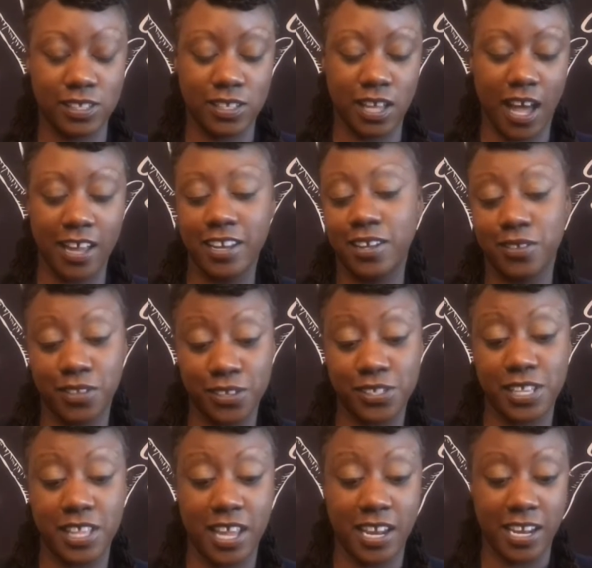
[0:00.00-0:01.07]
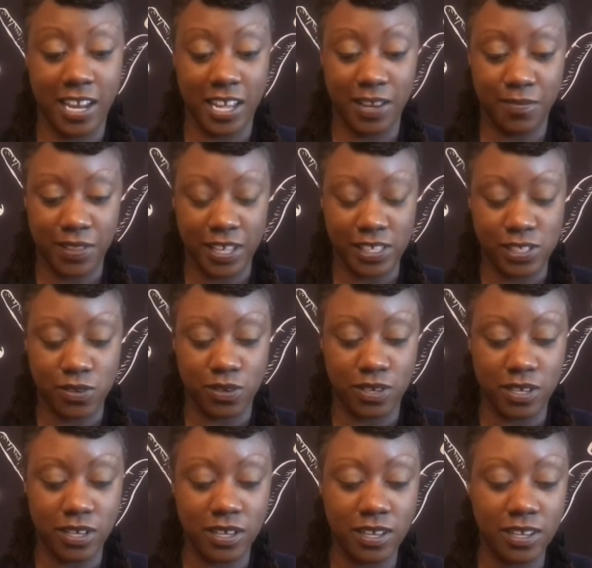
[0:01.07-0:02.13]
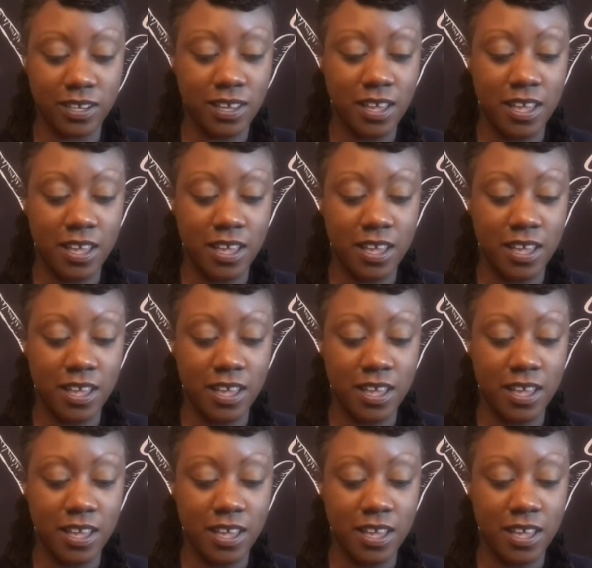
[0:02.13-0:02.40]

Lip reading: I know there's a lot of negative things going on,